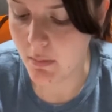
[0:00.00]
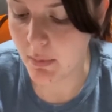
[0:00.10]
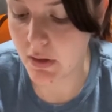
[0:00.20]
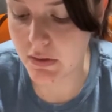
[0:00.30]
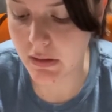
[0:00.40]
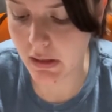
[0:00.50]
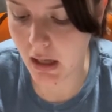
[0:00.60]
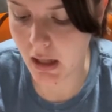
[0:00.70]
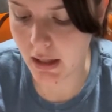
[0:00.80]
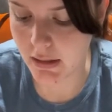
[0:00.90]
Personally,
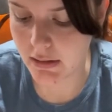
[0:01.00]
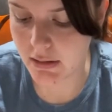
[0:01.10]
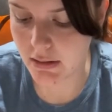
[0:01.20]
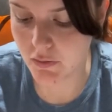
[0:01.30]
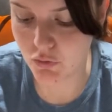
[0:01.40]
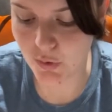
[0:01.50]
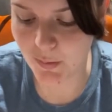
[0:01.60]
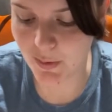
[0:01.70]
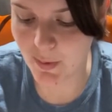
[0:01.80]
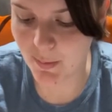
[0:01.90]
I like to just trim
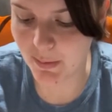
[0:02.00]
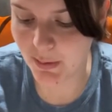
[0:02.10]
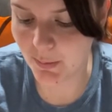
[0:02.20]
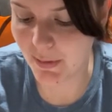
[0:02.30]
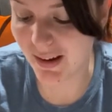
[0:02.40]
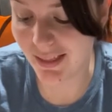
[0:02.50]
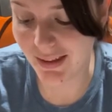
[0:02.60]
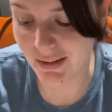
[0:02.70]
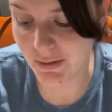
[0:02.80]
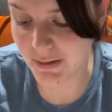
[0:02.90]
them up a little bit. I think
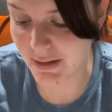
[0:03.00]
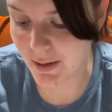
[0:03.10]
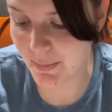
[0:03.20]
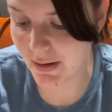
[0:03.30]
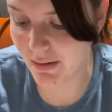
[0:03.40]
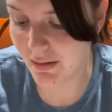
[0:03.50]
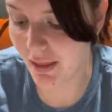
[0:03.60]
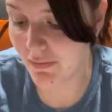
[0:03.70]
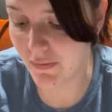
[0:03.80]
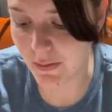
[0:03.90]
it looks a lot better. They
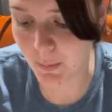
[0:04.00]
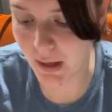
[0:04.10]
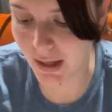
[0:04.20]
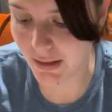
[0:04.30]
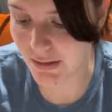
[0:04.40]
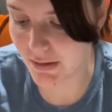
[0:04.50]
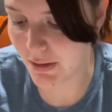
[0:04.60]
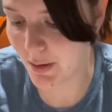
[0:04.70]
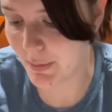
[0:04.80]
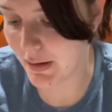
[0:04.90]
fit the packages a
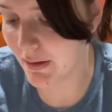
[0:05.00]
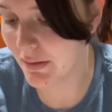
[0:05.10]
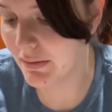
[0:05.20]
lot better.